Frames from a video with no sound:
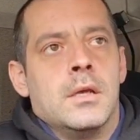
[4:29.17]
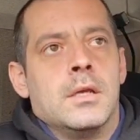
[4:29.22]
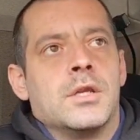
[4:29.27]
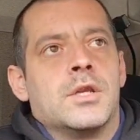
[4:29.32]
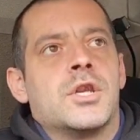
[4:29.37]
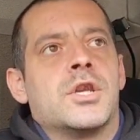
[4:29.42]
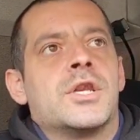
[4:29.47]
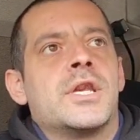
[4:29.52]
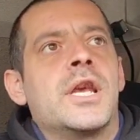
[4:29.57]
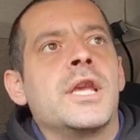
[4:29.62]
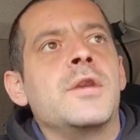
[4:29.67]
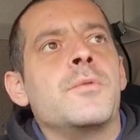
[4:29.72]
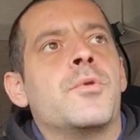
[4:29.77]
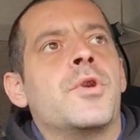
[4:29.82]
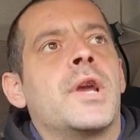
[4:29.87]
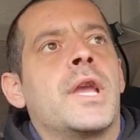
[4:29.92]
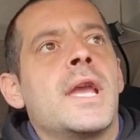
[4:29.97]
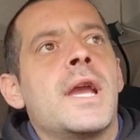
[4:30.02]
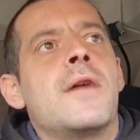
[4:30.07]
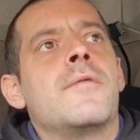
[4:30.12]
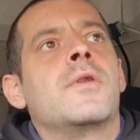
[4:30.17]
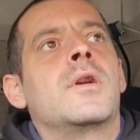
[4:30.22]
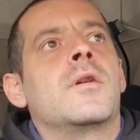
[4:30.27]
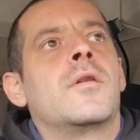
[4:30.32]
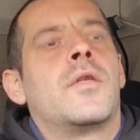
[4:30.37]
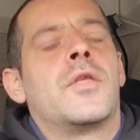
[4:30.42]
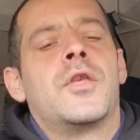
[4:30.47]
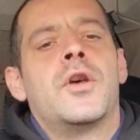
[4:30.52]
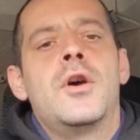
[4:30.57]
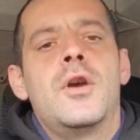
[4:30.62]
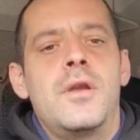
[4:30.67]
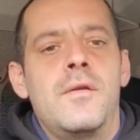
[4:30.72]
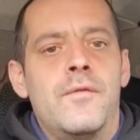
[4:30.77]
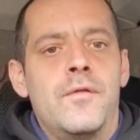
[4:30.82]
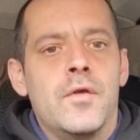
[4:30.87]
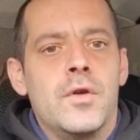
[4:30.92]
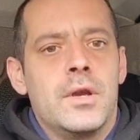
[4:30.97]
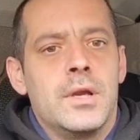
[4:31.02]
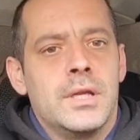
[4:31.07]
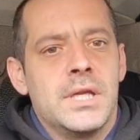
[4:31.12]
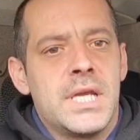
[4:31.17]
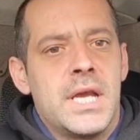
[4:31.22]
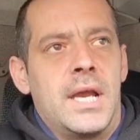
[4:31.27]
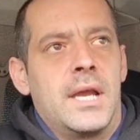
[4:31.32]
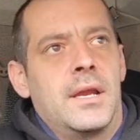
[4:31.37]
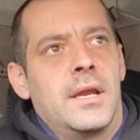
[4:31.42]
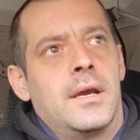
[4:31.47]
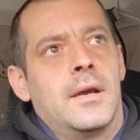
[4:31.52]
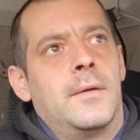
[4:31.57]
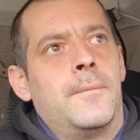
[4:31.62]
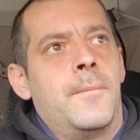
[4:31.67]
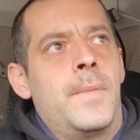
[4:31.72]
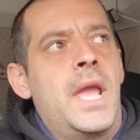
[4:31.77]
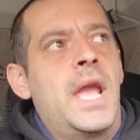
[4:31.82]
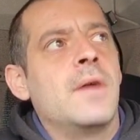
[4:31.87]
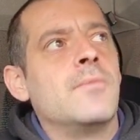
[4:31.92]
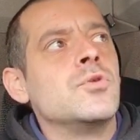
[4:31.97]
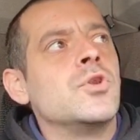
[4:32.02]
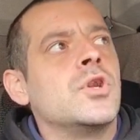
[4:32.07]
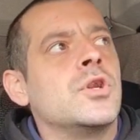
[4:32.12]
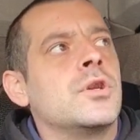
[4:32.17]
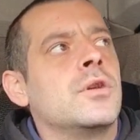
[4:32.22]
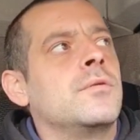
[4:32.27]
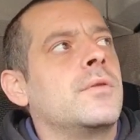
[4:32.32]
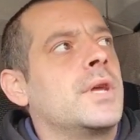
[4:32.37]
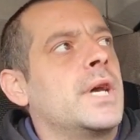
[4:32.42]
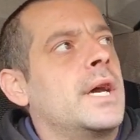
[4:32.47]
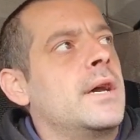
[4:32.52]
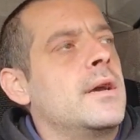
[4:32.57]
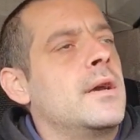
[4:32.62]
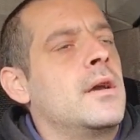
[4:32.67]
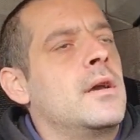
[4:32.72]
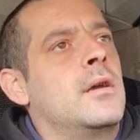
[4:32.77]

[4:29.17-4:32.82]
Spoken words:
So say you want to carry a 30 foot container, how would you do that?